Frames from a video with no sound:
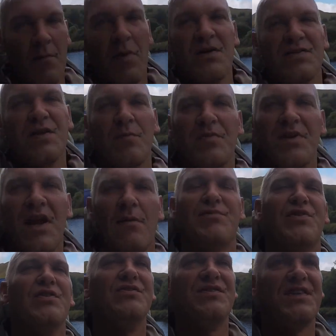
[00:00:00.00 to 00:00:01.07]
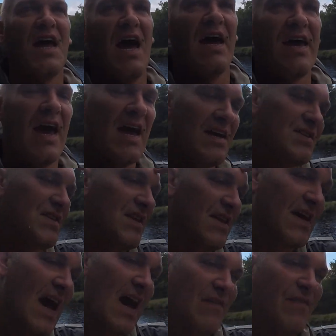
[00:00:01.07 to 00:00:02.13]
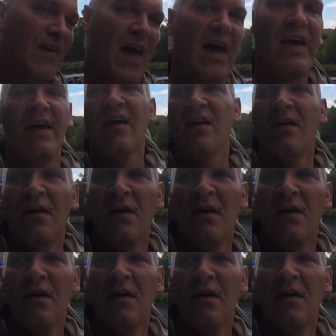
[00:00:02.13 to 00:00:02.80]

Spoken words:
I stopped at Neptune Staircase in the cafe,